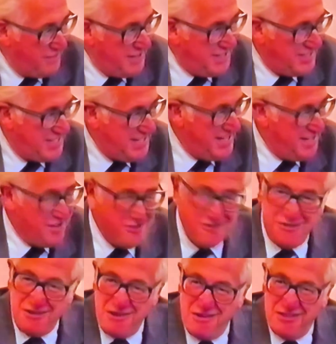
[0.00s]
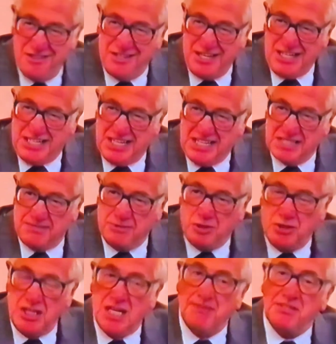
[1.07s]
The details
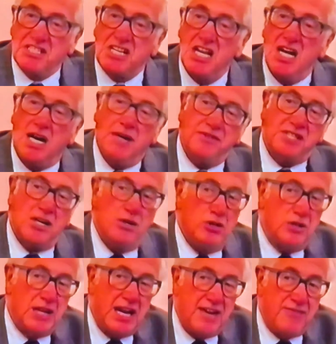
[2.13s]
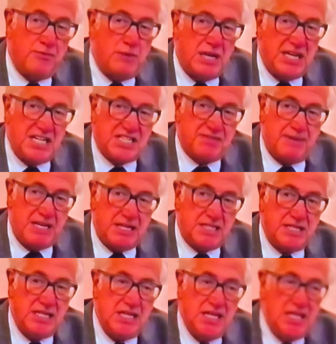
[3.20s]
more than that. I was only looking at one.
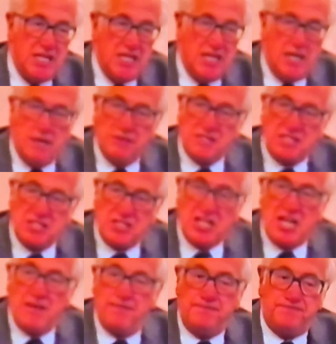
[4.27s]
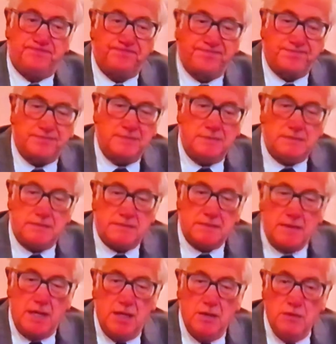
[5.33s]
I was a chap
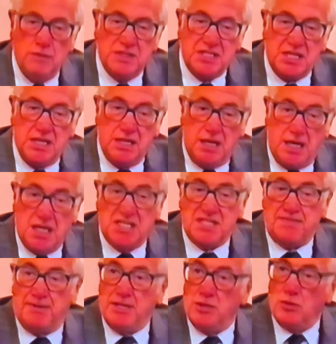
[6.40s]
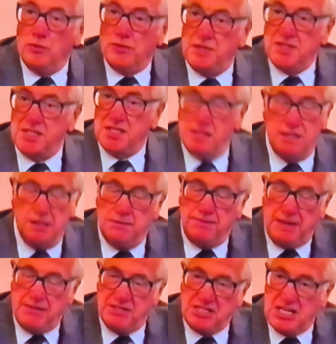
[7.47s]
who was asked by authors,
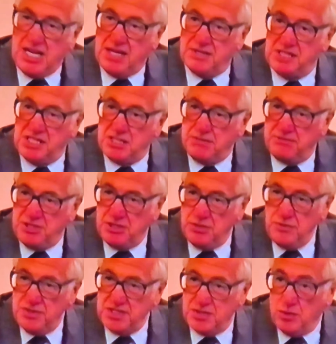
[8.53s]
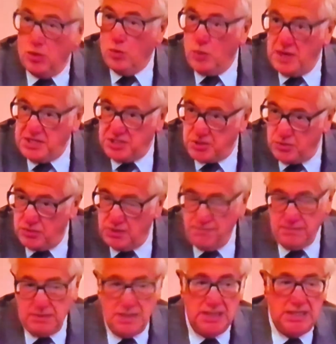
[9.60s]
publishing houses to produce, or when to
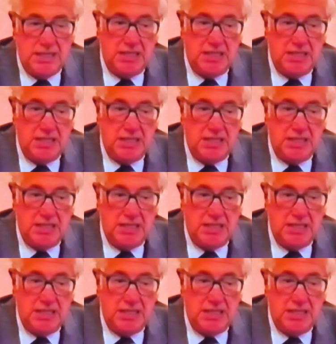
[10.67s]
them.